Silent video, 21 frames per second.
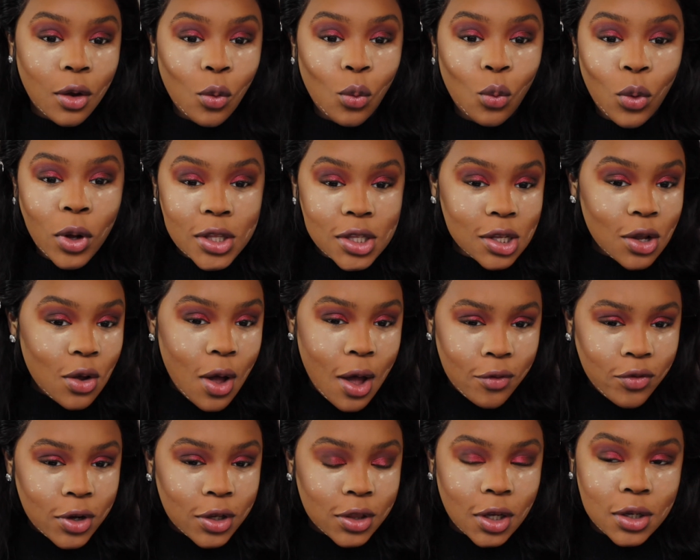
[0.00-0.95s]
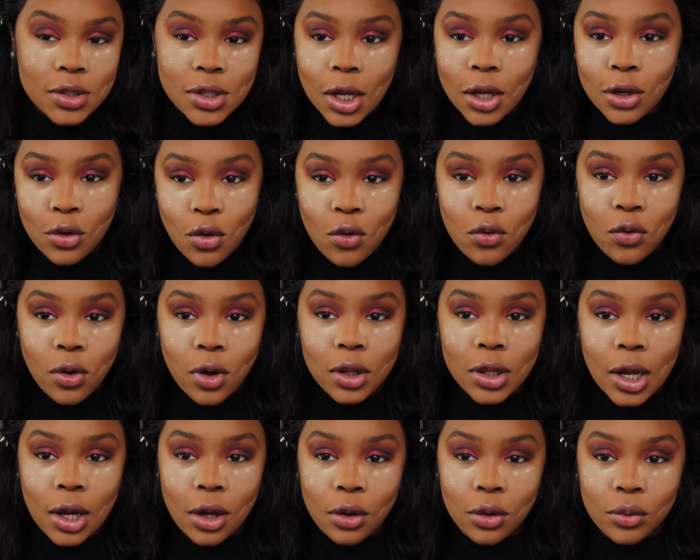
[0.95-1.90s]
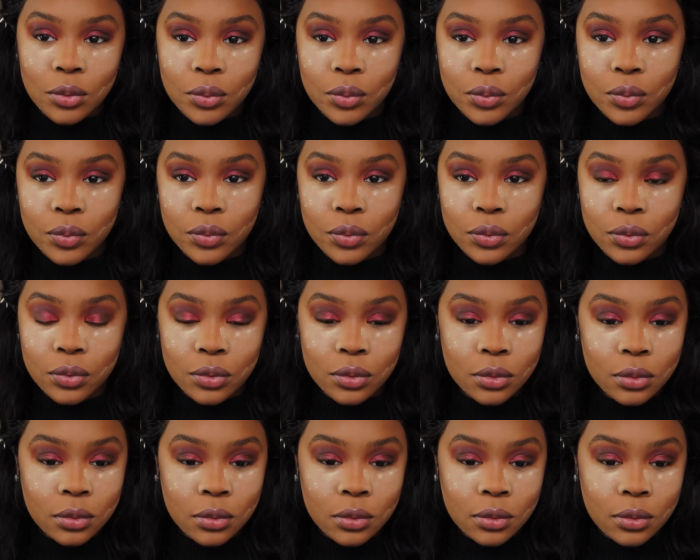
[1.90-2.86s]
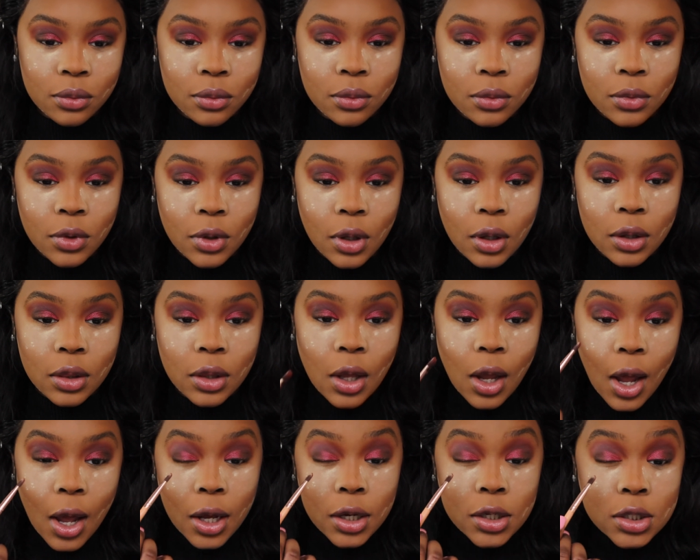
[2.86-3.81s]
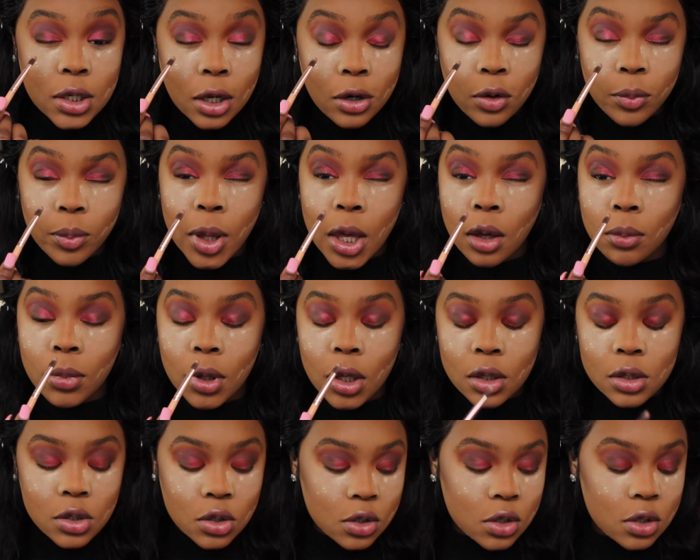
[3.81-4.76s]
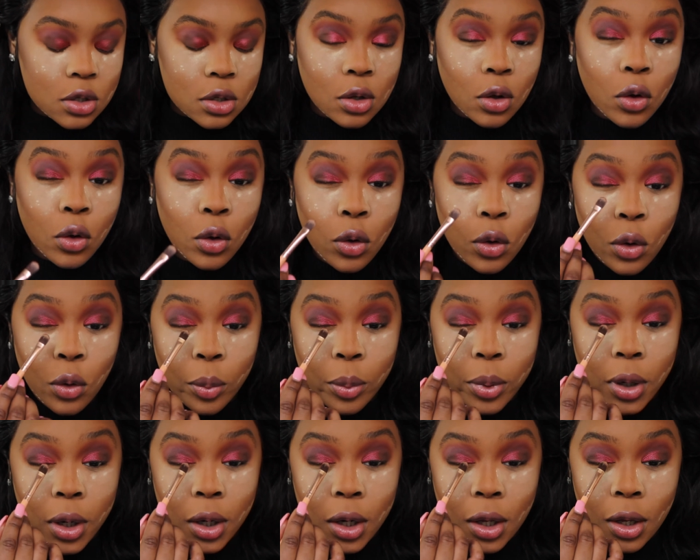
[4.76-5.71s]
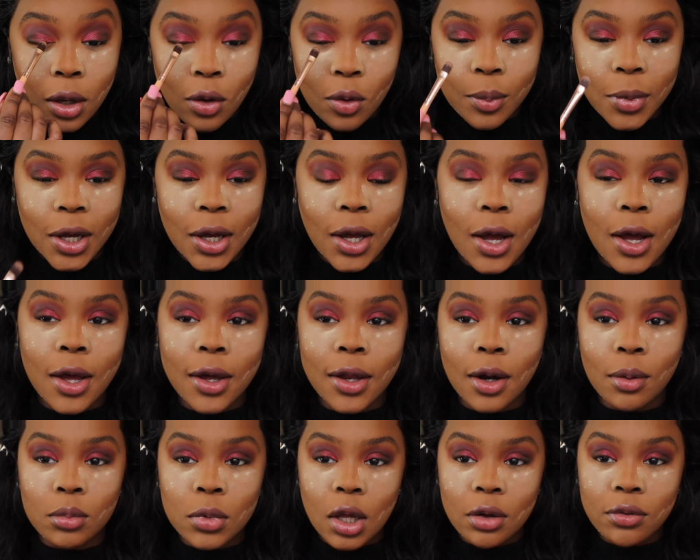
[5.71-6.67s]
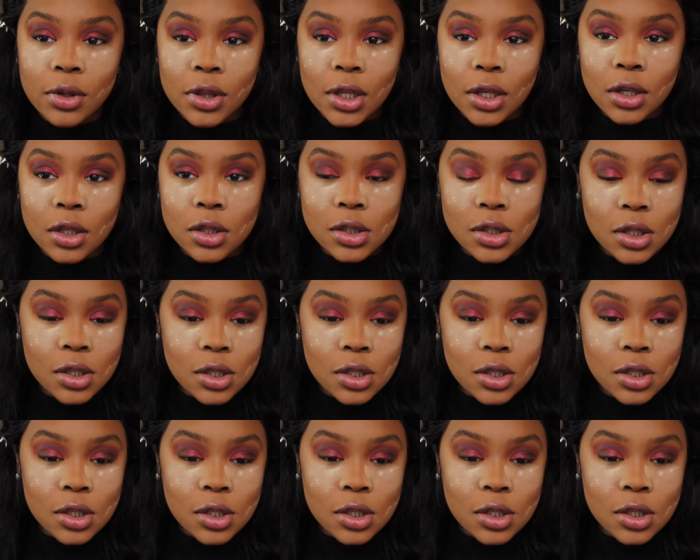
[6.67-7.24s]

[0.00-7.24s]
There's like no fallout. And the eyeshadow pigment is just so pretty. Oh my god, I'm loving this.